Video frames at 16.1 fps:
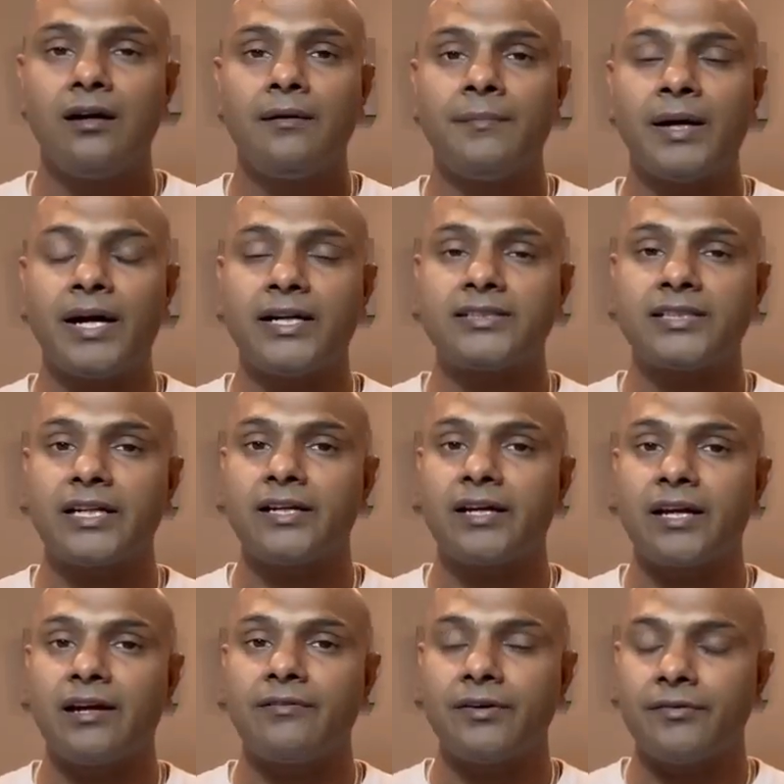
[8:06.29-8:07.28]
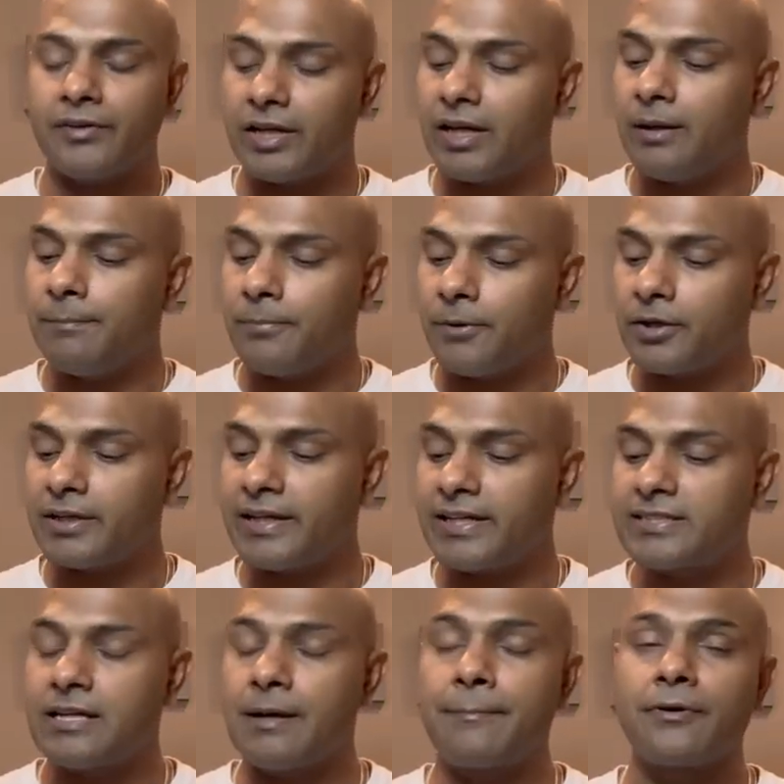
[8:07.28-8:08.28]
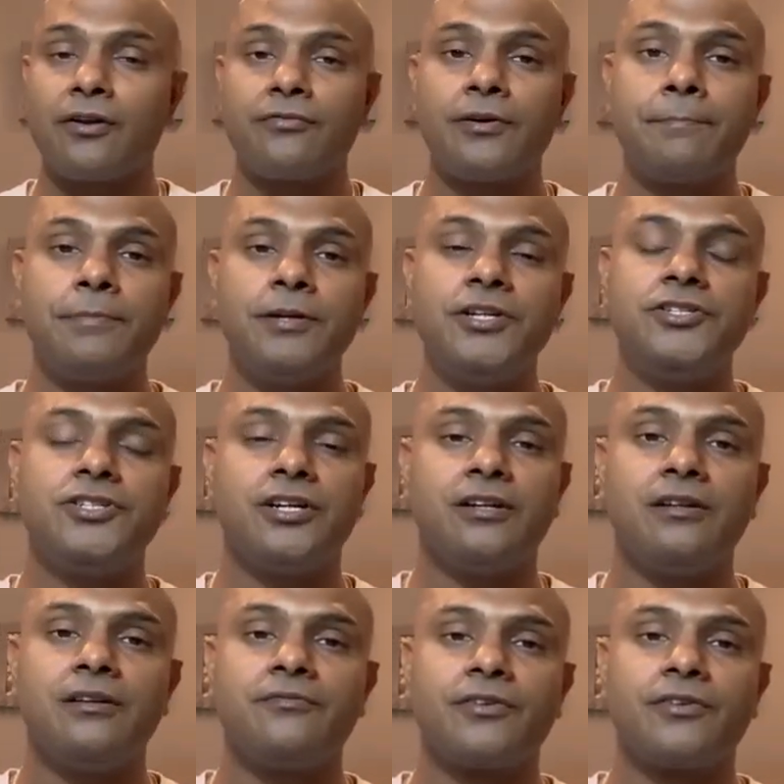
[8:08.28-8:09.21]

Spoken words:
My Acharya gave a very important example of a pigeon.